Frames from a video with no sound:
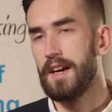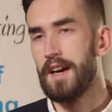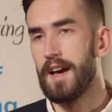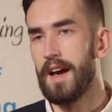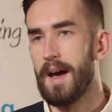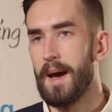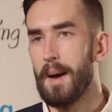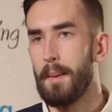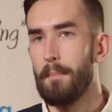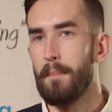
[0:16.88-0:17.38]

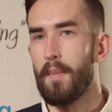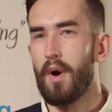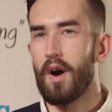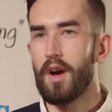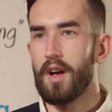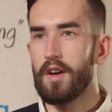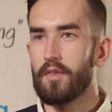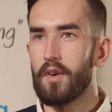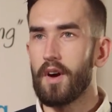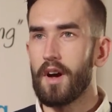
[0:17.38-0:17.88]

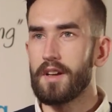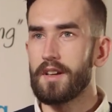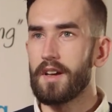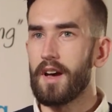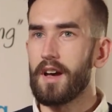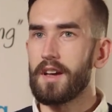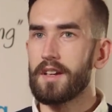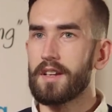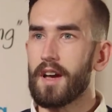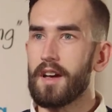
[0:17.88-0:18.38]
However,
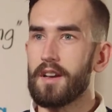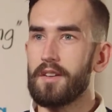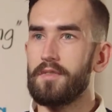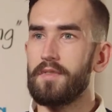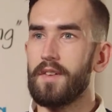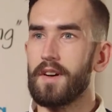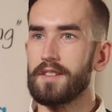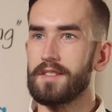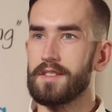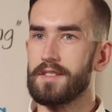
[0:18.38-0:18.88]
I kind of
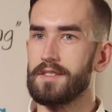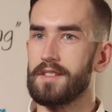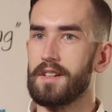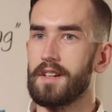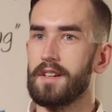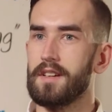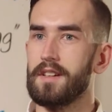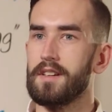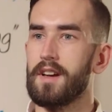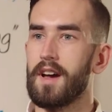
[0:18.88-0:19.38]
felt as
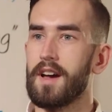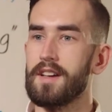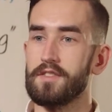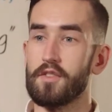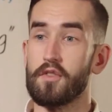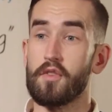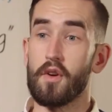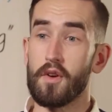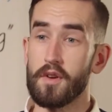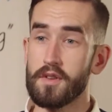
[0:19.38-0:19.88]

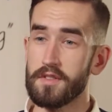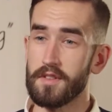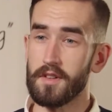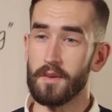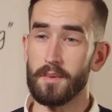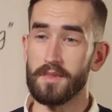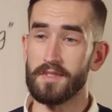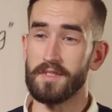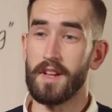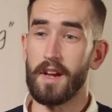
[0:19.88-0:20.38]
a nurse that
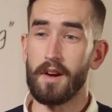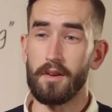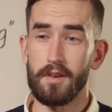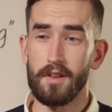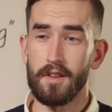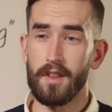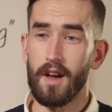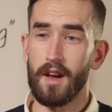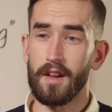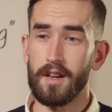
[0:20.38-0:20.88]
it was an
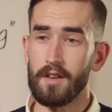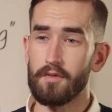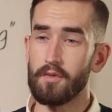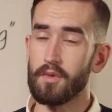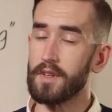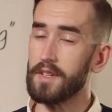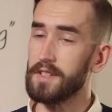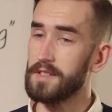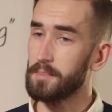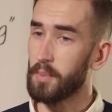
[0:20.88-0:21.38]
area that I never
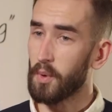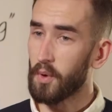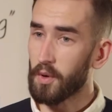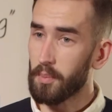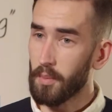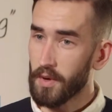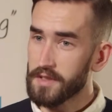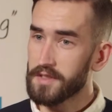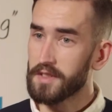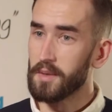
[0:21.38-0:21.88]
really
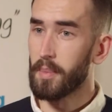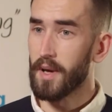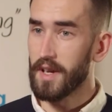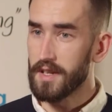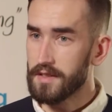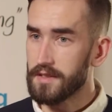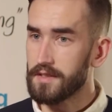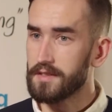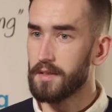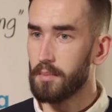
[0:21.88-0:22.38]
spoke much to
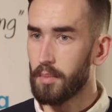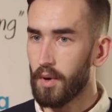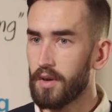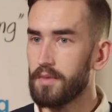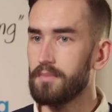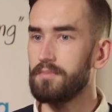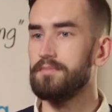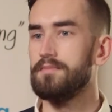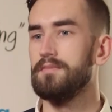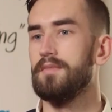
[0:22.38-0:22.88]
patients
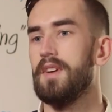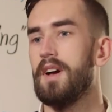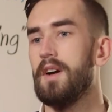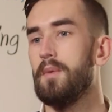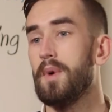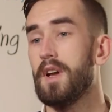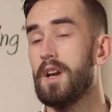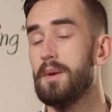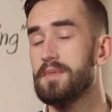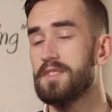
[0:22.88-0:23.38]
about.
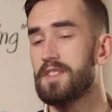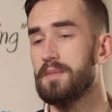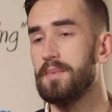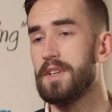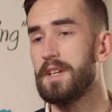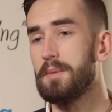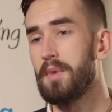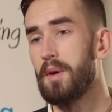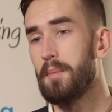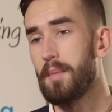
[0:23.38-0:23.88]
And while I was
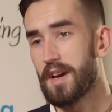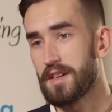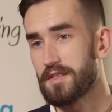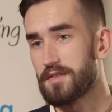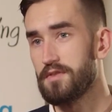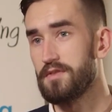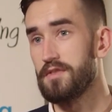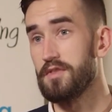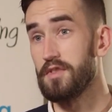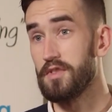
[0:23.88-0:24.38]
completing my
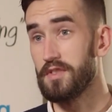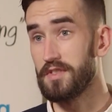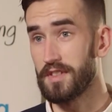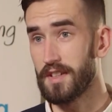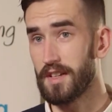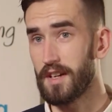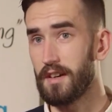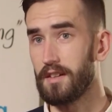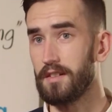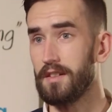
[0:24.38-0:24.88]
master's at
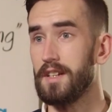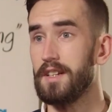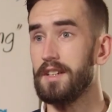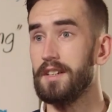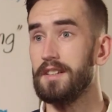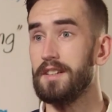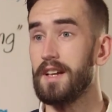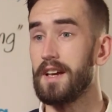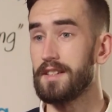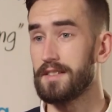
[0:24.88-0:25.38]
UCL
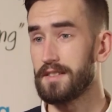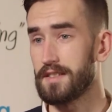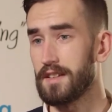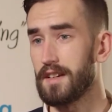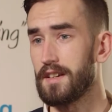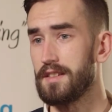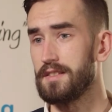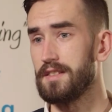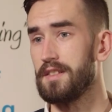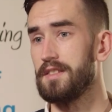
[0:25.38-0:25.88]
in
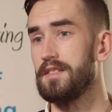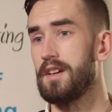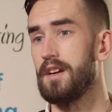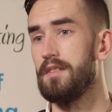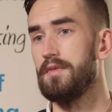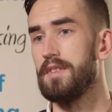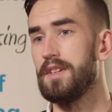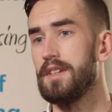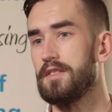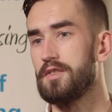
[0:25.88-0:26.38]
STIs and
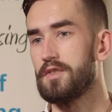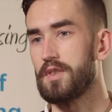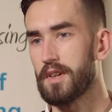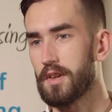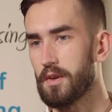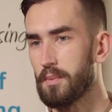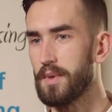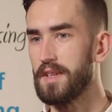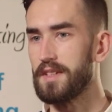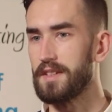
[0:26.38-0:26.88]
HIV, it
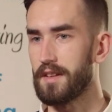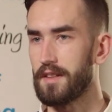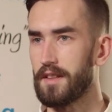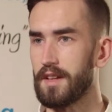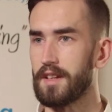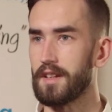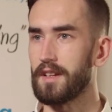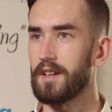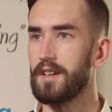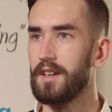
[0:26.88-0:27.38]
triggered me to
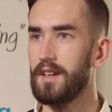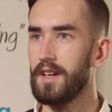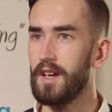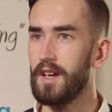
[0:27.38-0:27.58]
think,